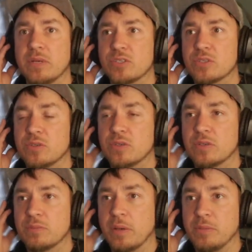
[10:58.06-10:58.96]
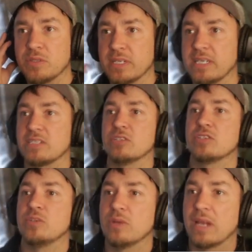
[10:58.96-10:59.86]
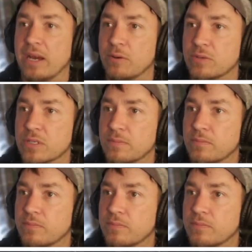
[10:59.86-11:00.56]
Make sure my music isn't too loud.